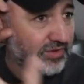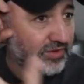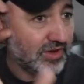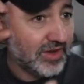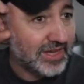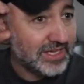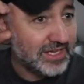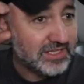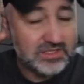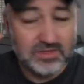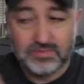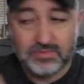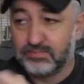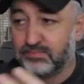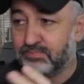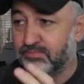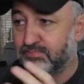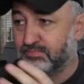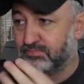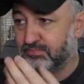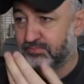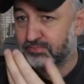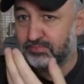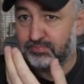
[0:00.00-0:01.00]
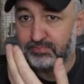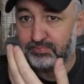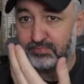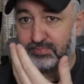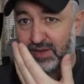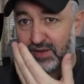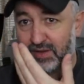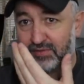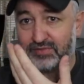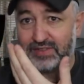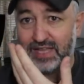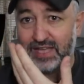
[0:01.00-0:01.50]
nice
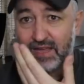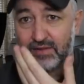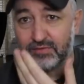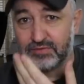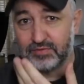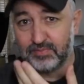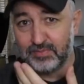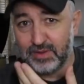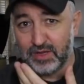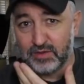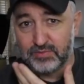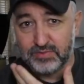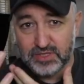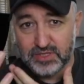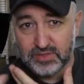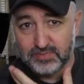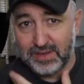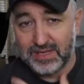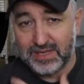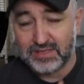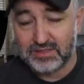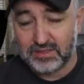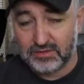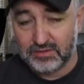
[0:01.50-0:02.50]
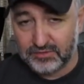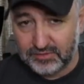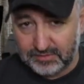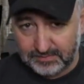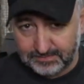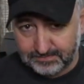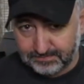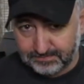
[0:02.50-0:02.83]
bit of depth, bit of perspective.